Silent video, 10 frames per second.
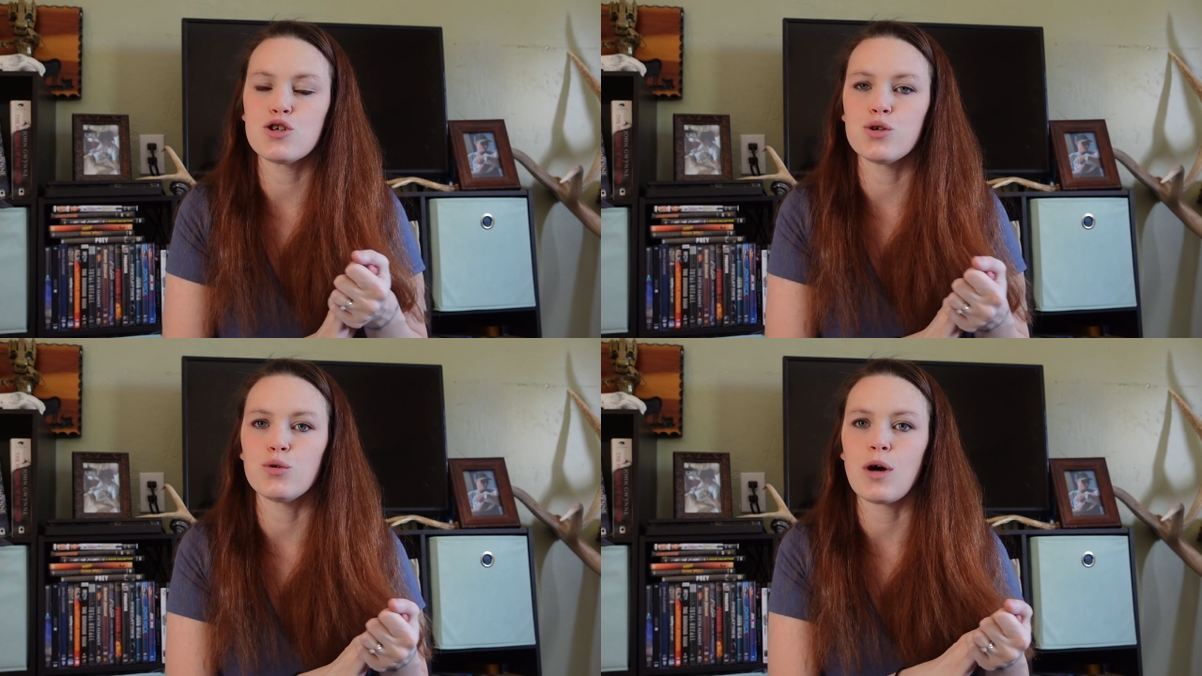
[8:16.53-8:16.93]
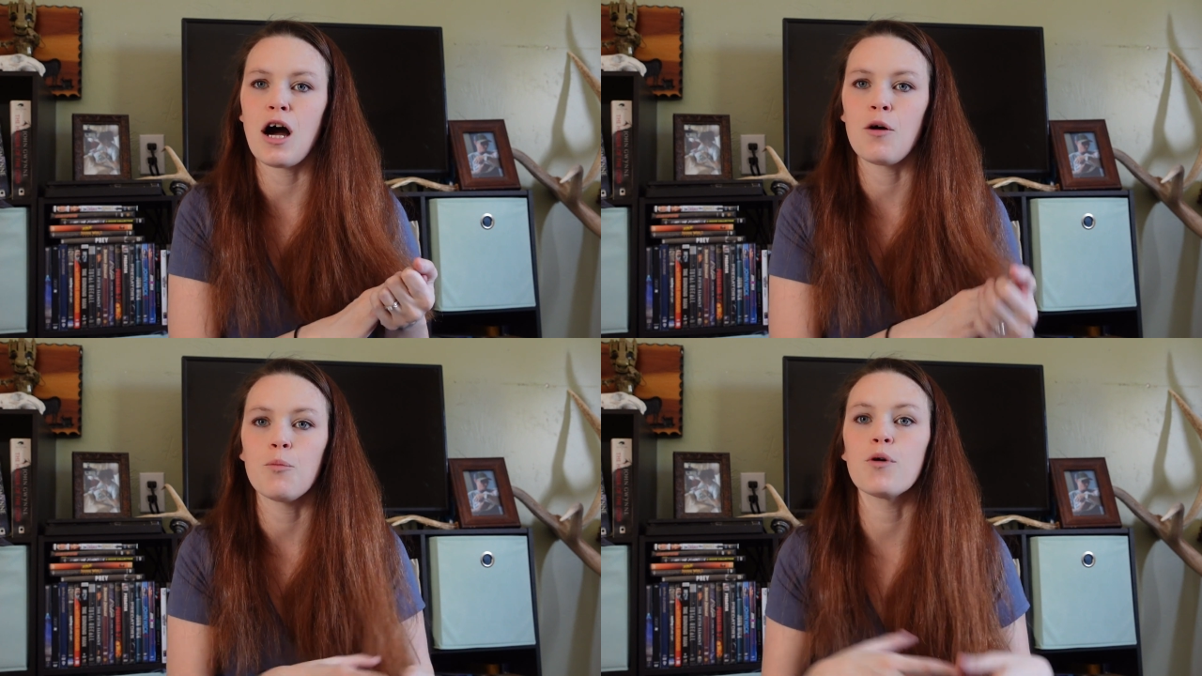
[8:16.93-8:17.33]
to
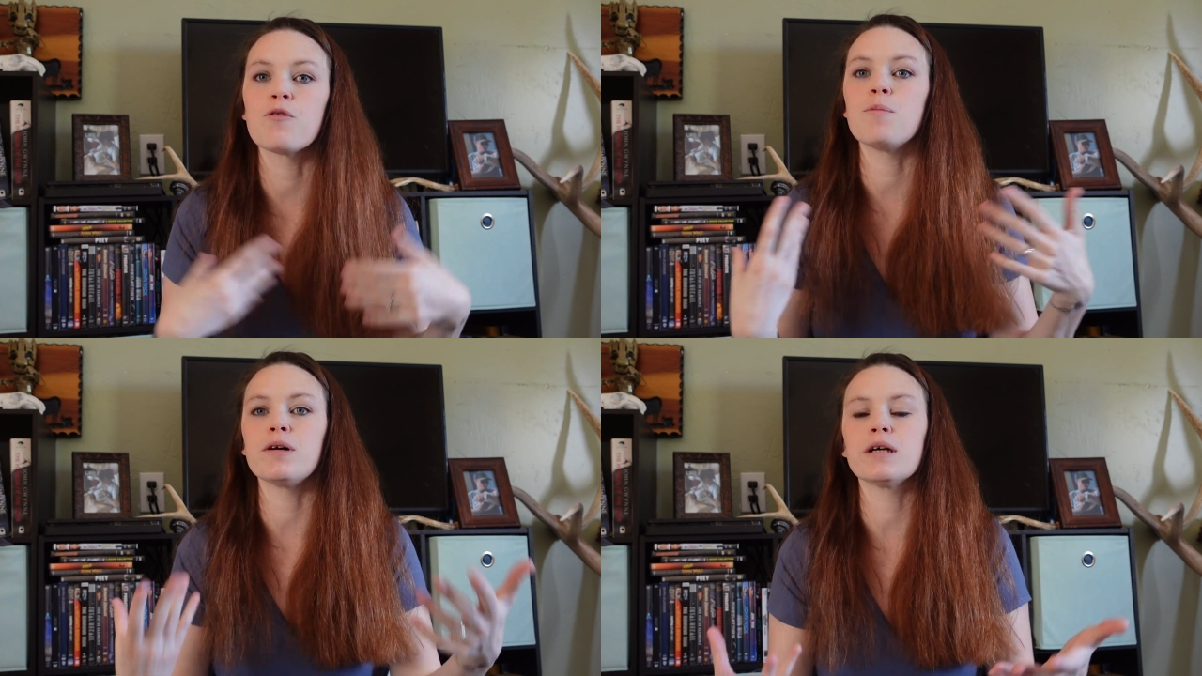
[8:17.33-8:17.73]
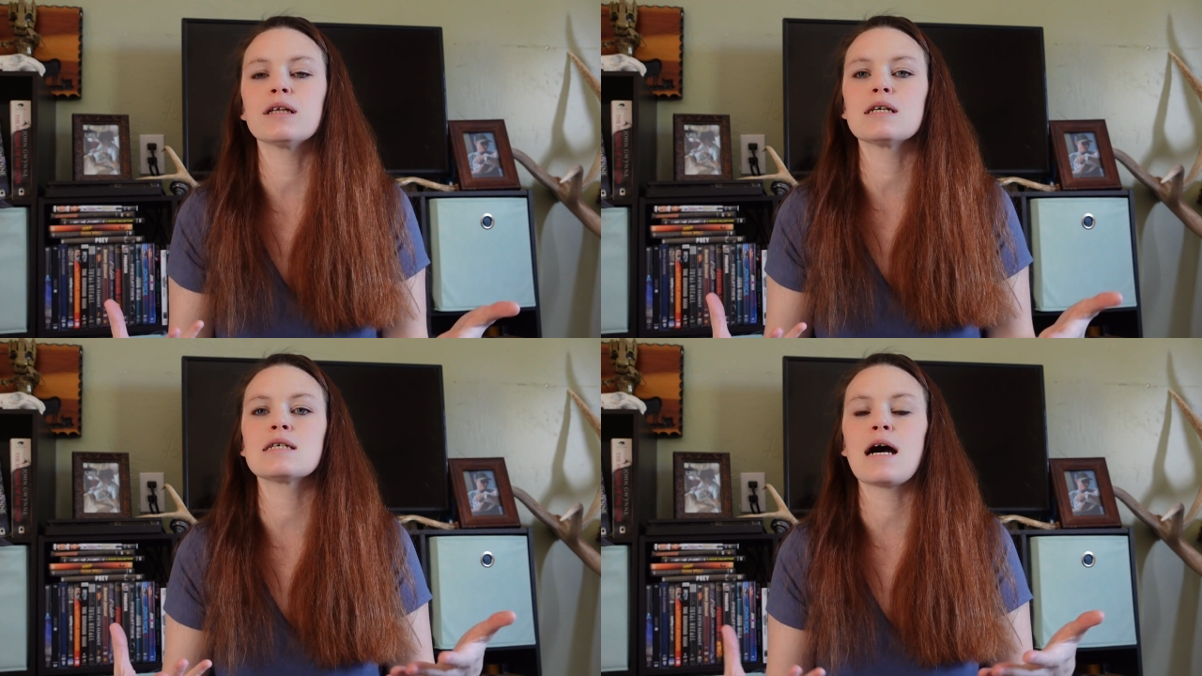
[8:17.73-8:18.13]
help with
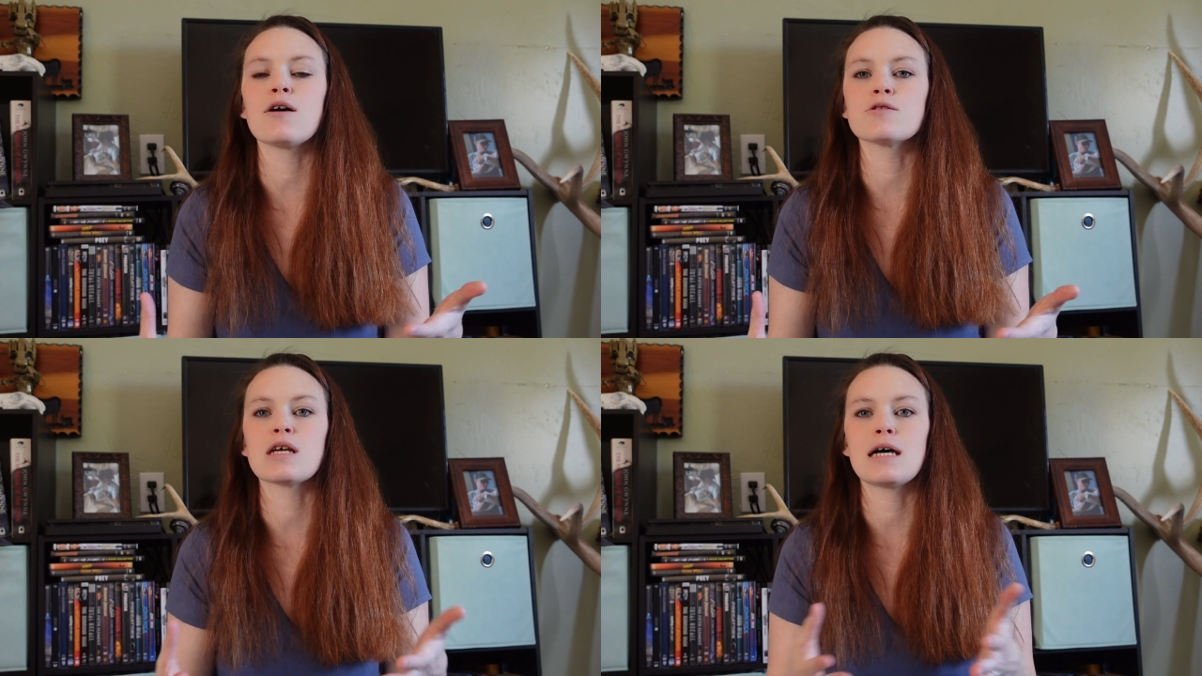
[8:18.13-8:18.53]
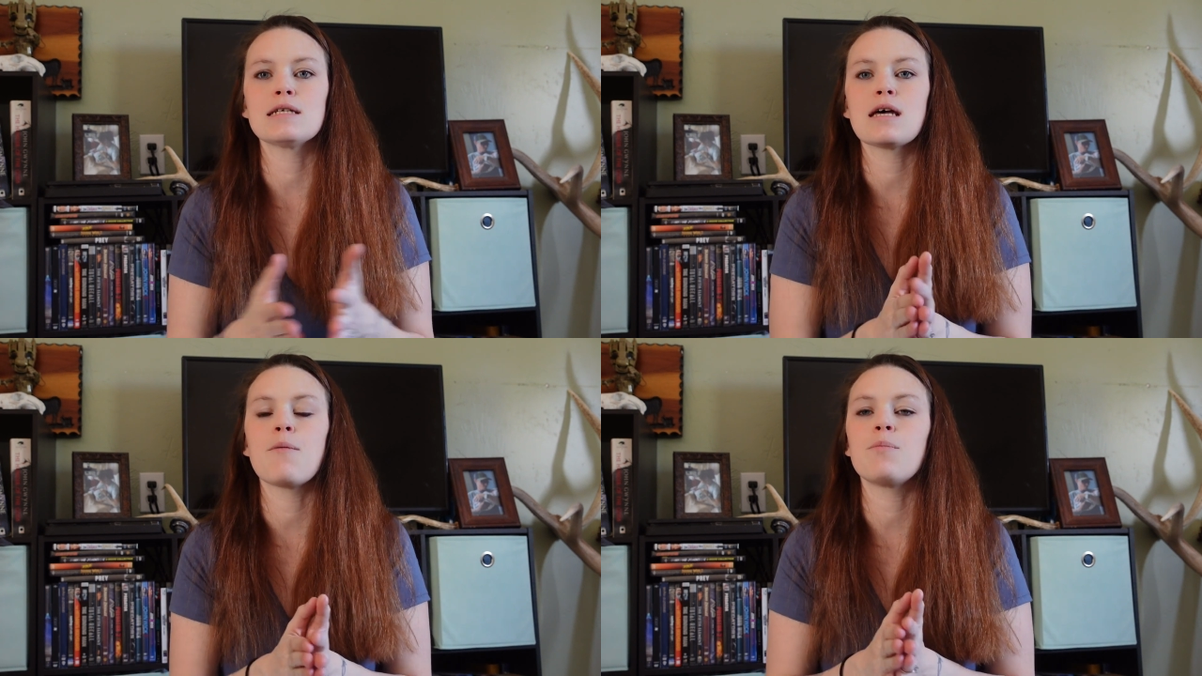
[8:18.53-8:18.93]
building this house
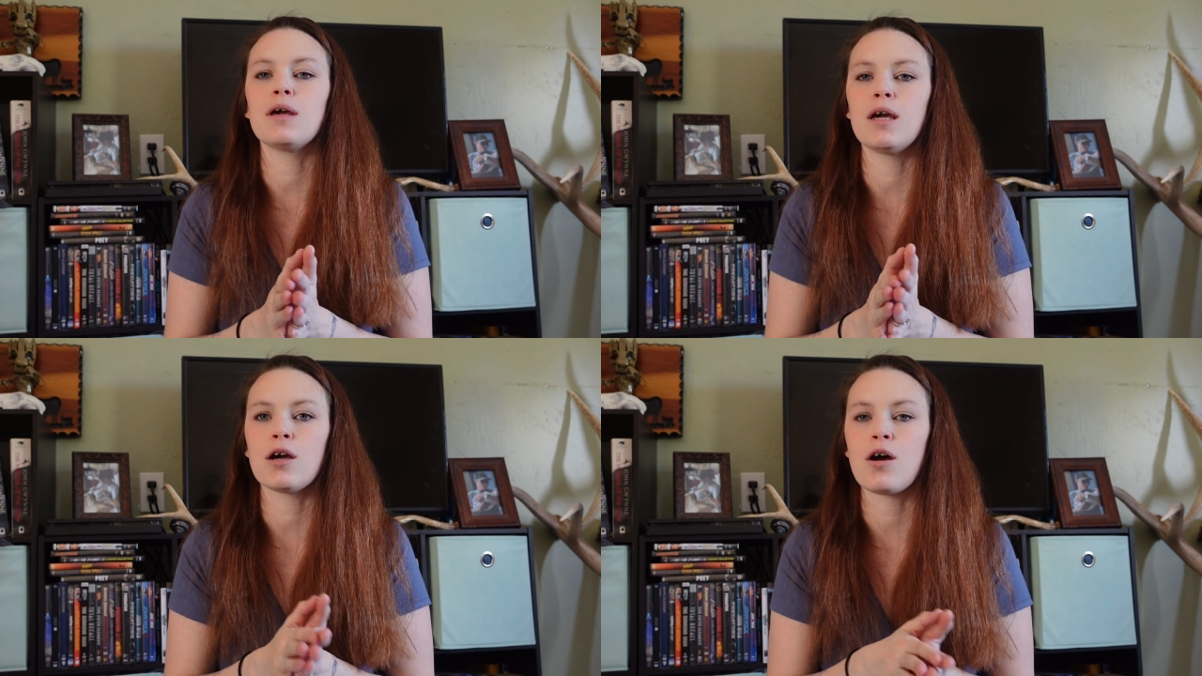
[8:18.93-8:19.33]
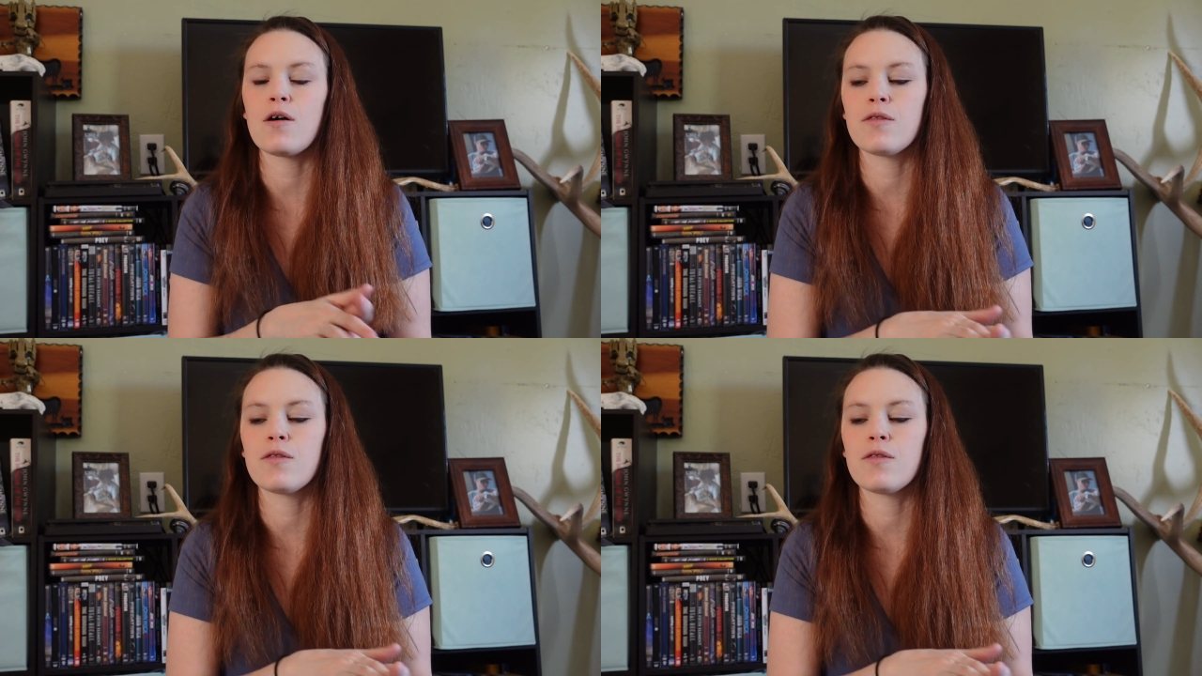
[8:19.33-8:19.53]
ends up being